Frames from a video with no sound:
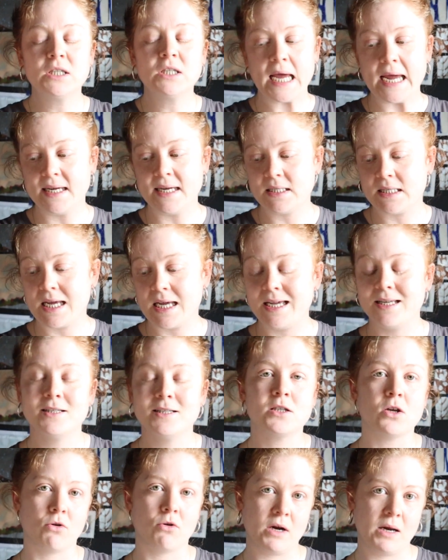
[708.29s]
Daisy,
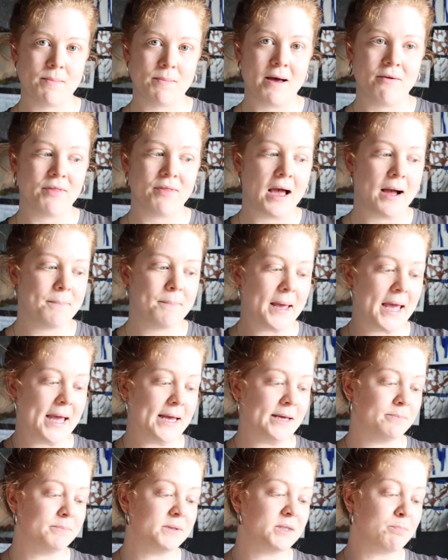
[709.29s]
sorry about that,
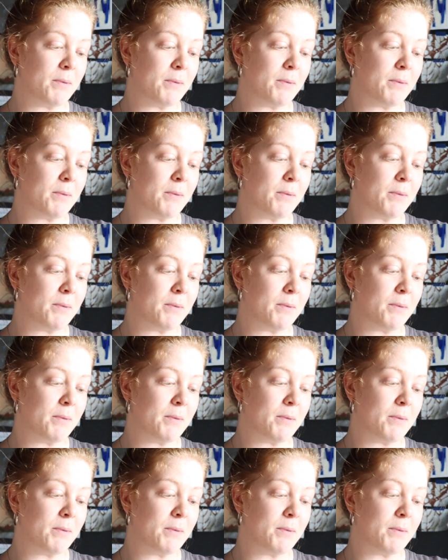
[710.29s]
babes,